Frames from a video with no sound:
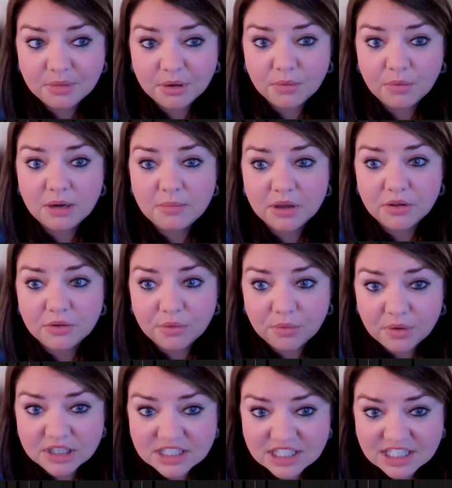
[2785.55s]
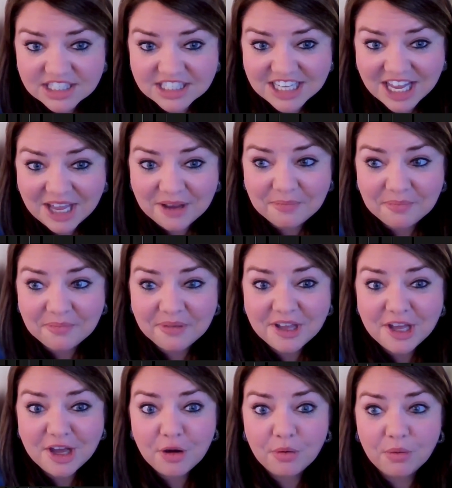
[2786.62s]
But what about what's the same?
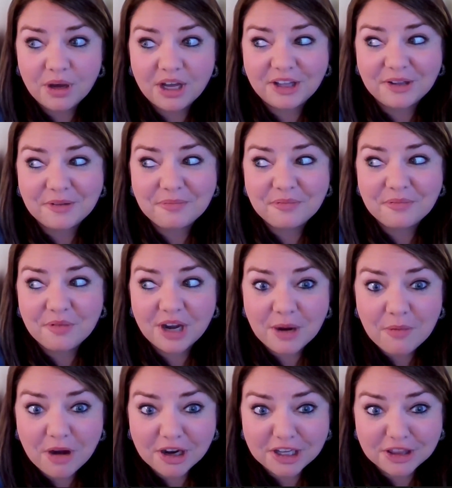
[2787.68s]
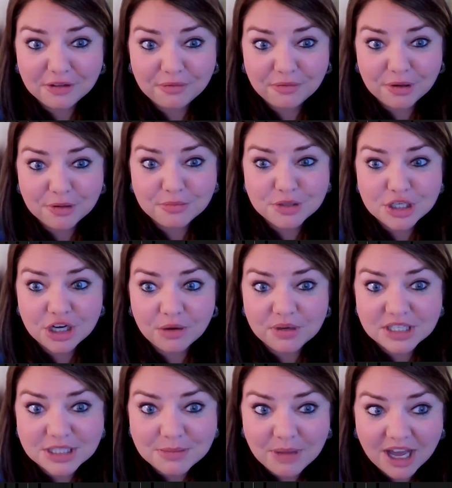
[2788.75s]
Well, when I walk in the room, she
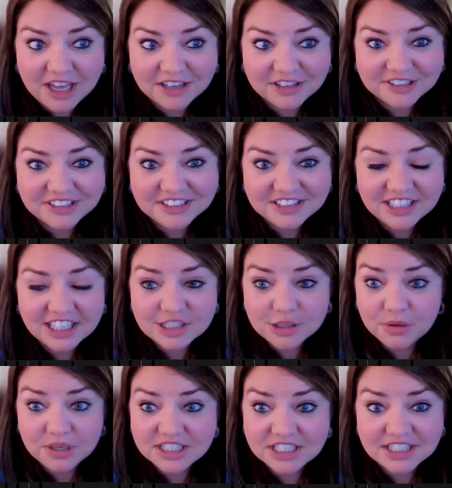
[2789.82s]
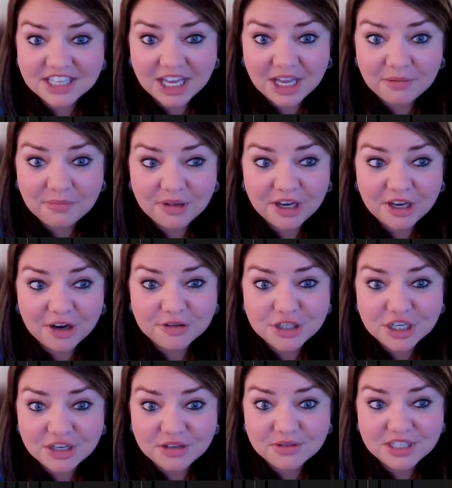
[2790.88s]
always smiles. That's always the same.
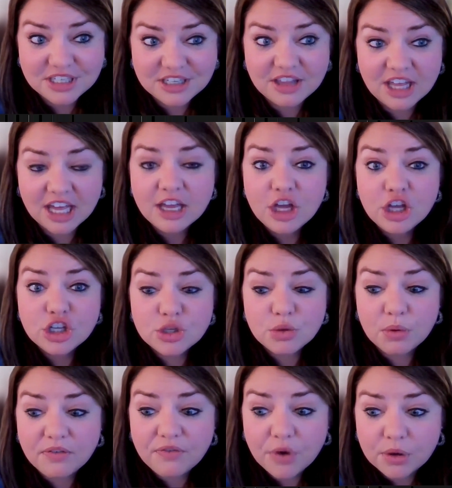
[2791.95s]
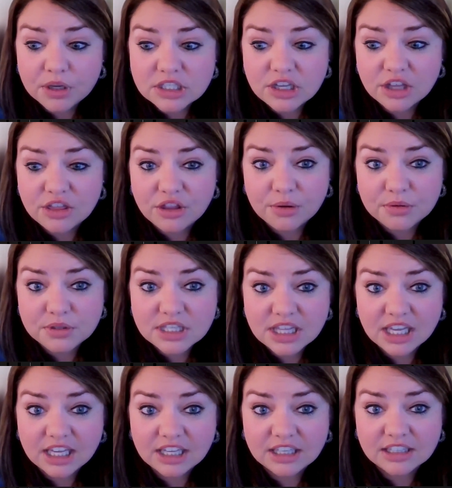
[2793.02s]
She used to do that. So we focus on those
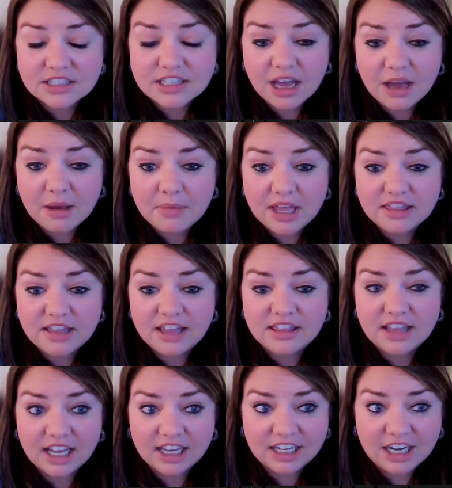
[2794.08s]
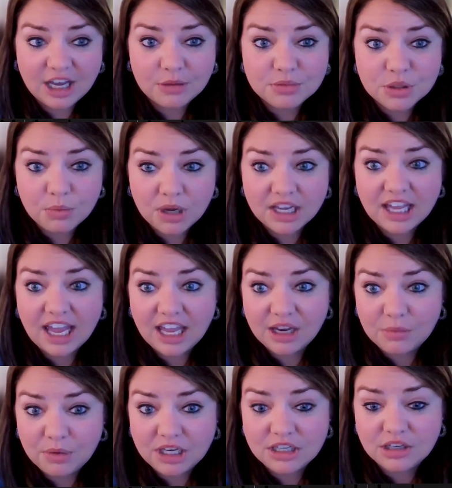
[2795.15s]
things, and that can help. So what can
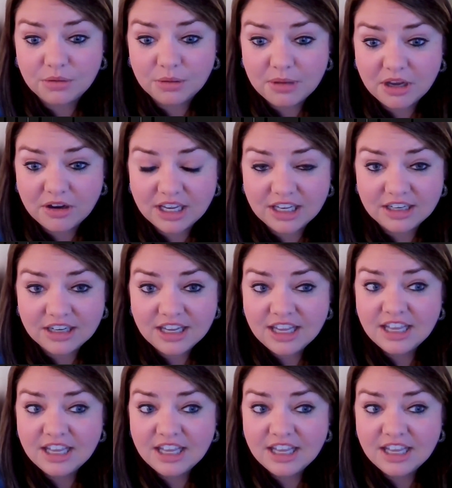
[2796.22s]
we do about it?